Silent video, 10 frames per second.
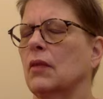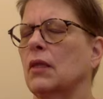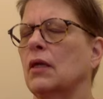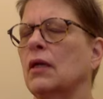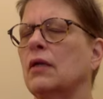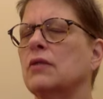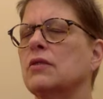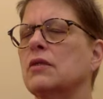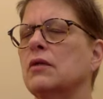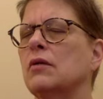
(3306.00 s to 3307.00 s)
And then
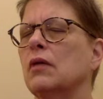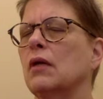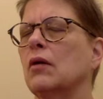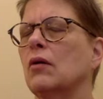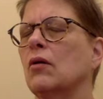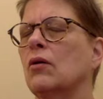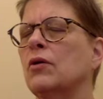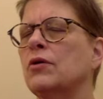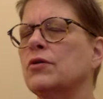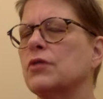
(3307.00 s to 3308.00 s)
consider that all
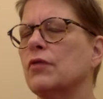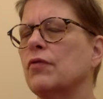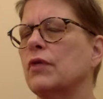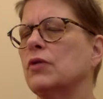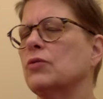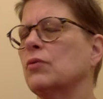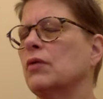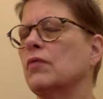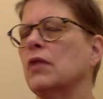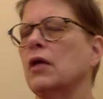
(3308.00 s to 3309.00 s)
your sufferings,
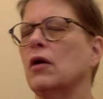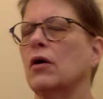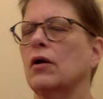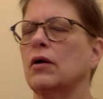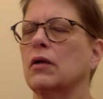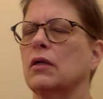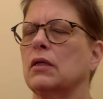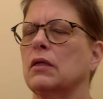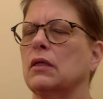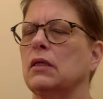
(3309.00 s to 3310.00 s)
whatever they are,
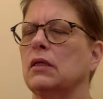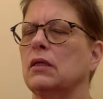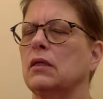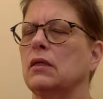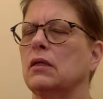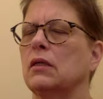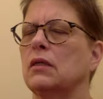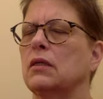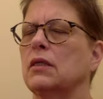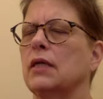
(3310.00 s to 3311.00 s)

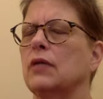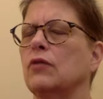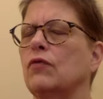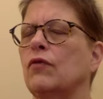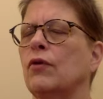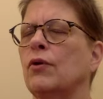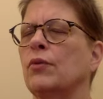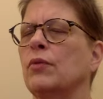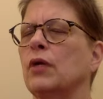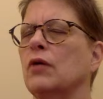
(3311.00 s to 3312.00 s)
take the
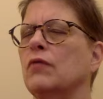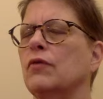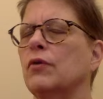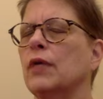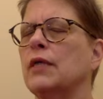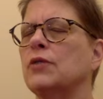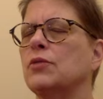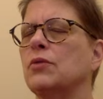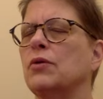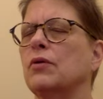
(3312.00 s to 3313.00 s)
form of gray
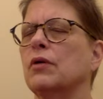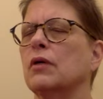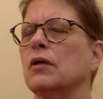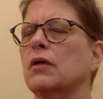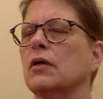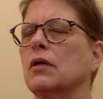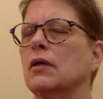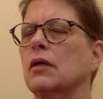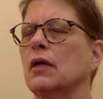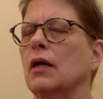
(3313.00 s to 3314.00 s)
smoke,
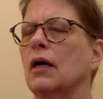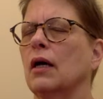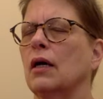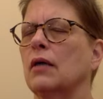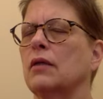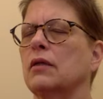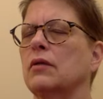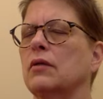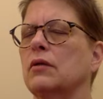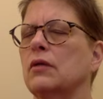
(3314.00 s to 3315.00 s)
hot,
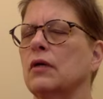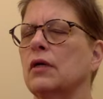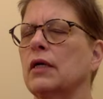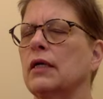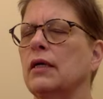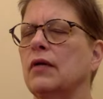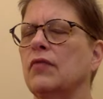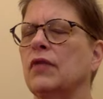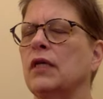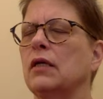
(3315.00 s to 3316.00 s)
dark, and
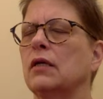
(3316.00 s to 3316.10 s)
heavy.